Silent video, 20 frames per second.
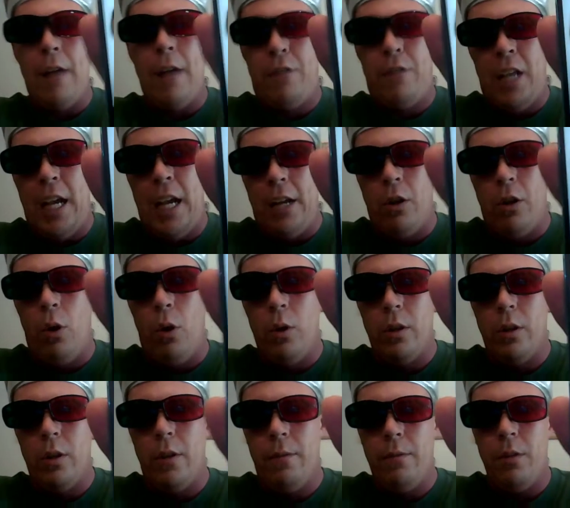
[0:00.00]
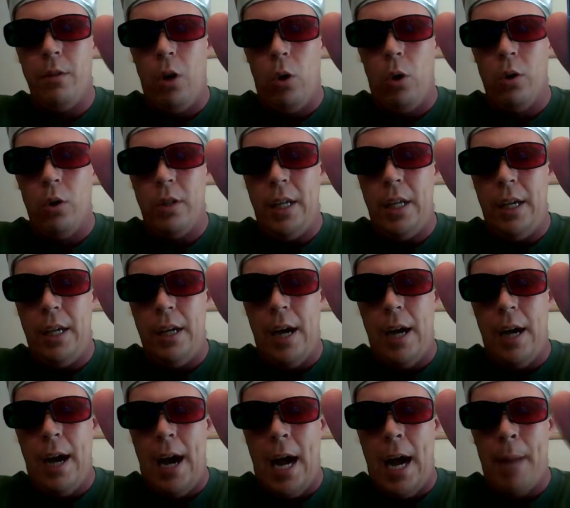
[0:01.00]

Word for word: left hand holding the holding the uh,